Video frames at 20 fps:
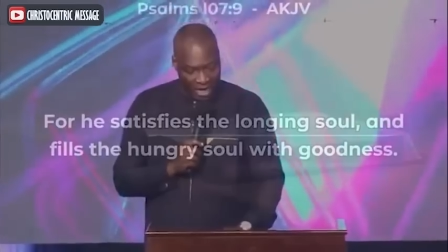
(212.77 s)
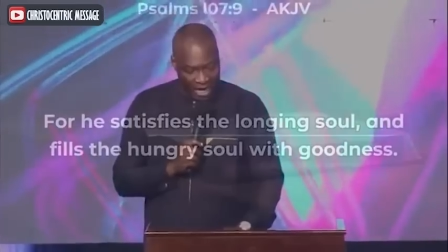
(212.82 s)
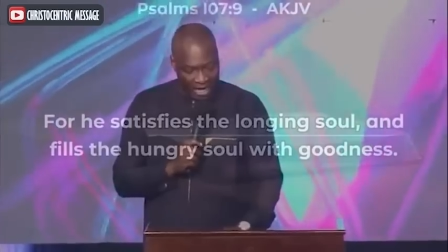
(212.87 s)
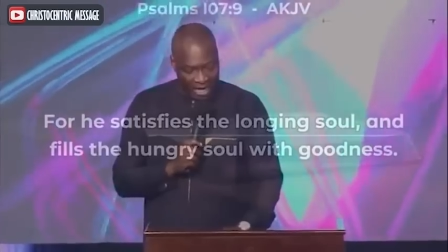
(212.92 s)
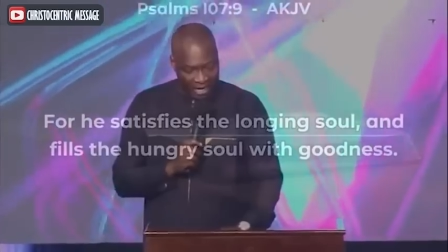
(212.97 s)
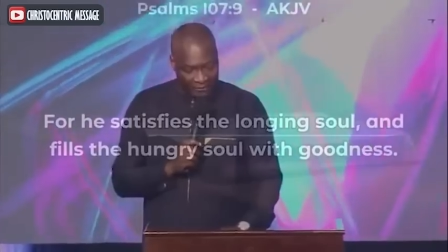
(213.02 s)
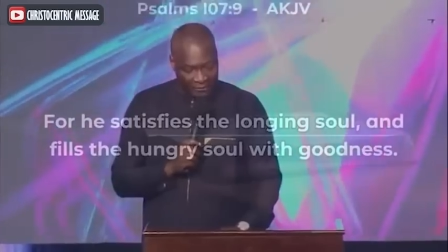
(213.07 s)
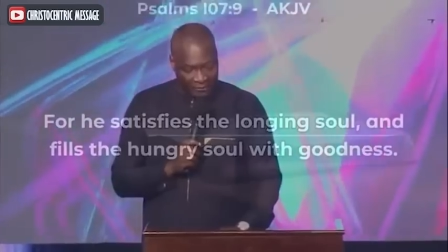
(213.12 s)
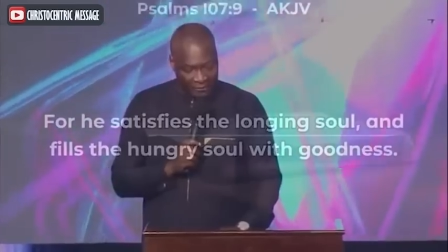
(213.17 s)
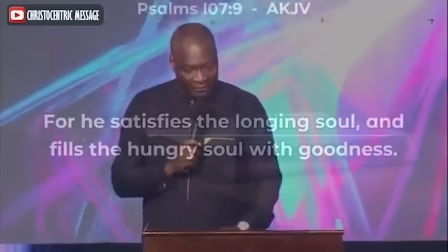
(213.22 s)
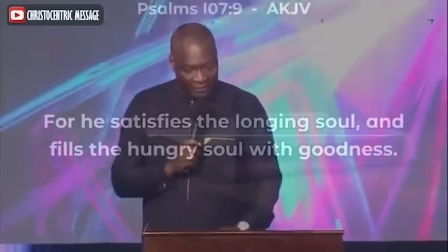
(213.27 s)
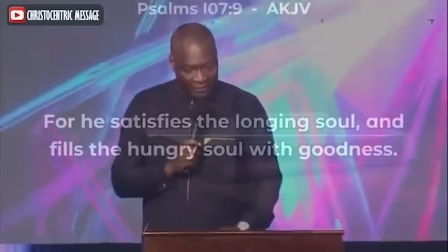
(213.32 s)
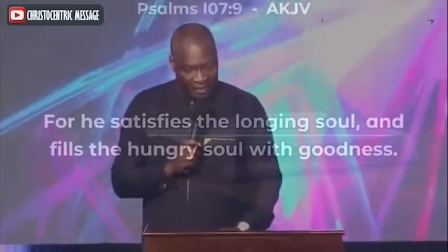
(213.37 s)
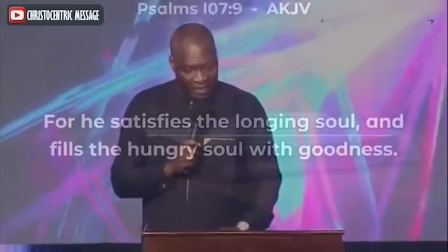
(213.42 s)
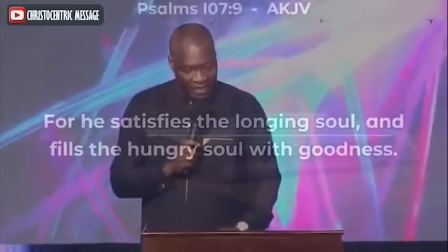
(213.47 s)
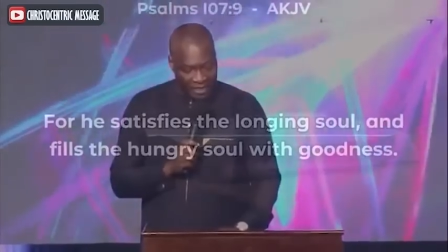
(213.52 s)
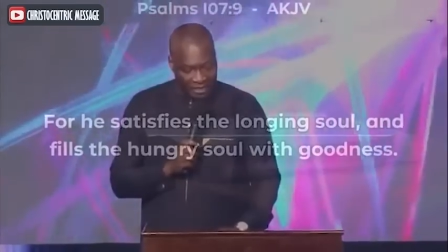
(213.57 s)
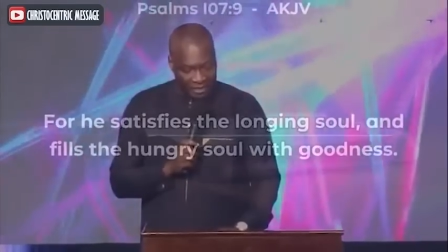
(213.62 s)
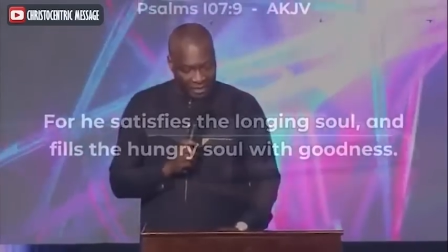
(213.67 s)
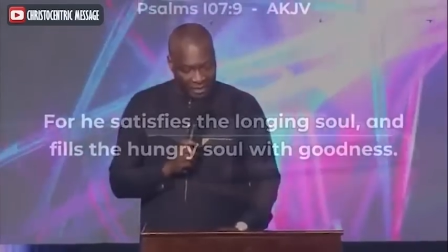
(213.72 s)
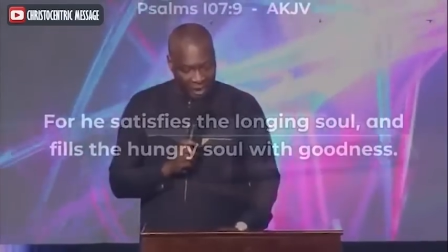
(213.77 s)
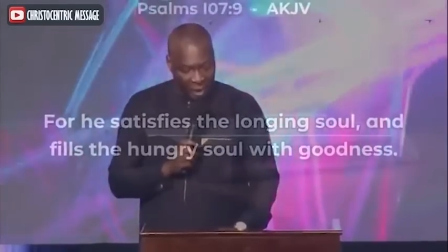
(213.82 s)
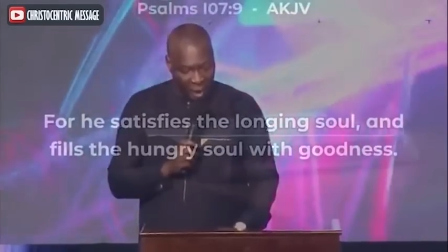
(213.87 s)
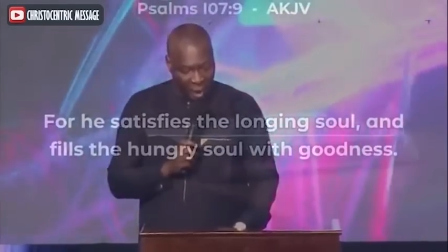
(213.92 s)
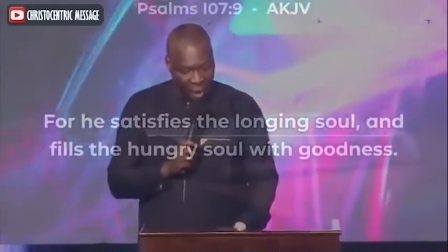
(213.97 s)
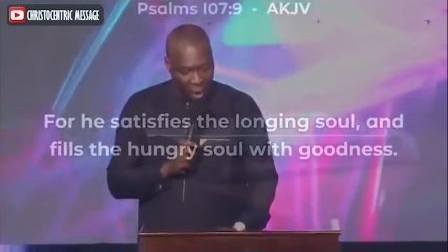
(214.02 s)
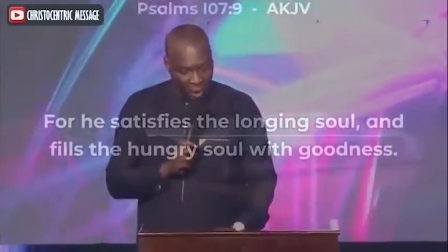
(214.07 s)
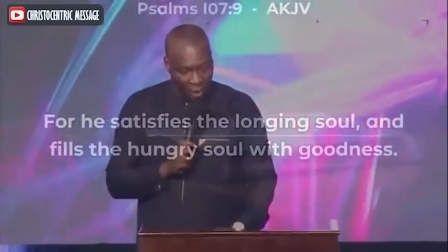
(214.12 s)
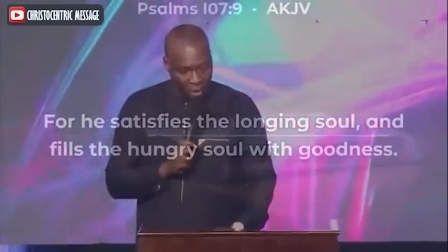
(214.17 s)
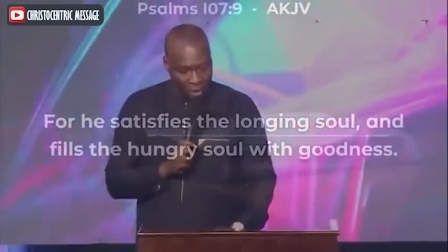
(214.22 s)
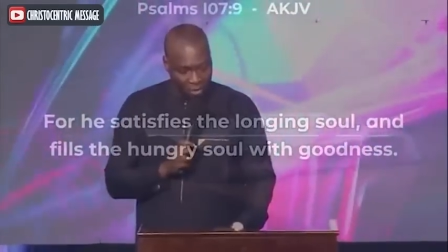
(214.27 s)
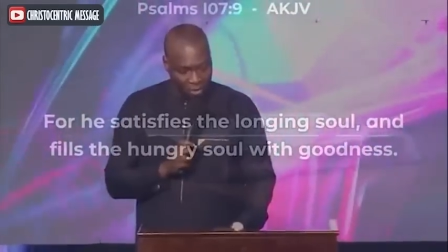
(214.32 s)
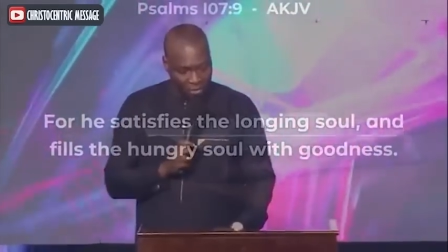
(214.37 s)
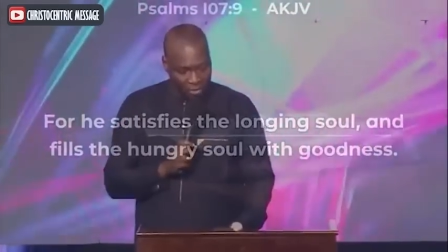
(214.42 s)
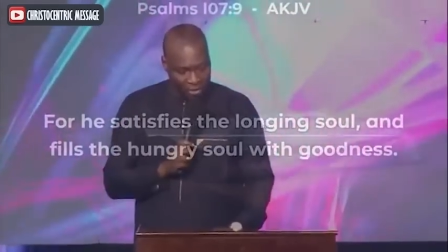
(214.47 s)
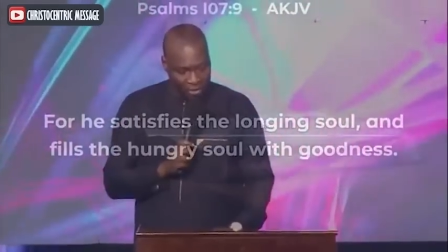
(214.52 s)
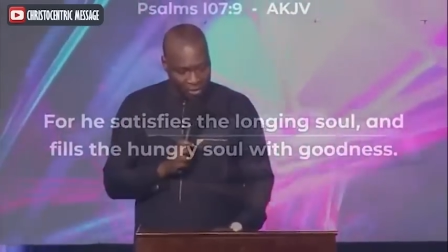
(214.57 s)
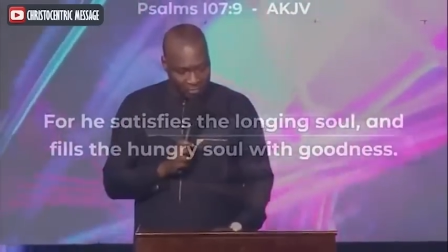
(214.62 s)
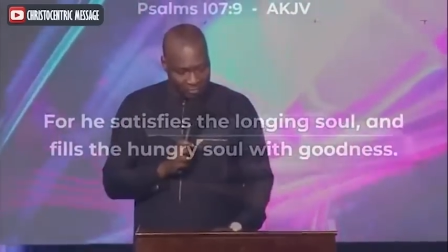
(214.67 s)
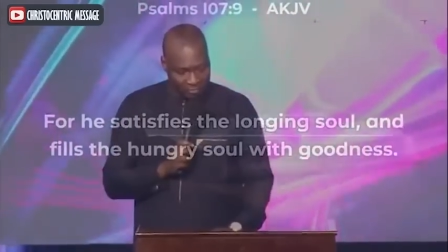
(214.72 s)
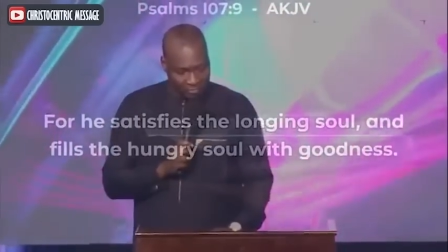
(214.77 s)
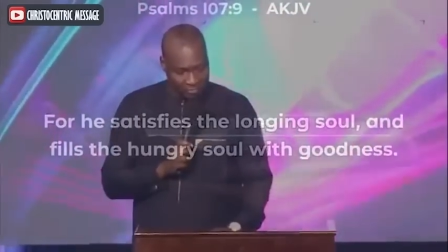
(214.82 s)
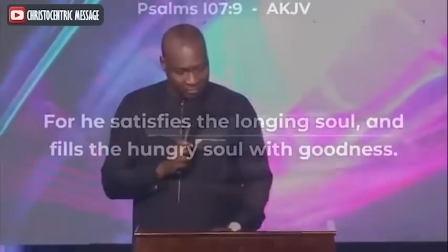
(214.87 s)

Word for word: and filleth the hungry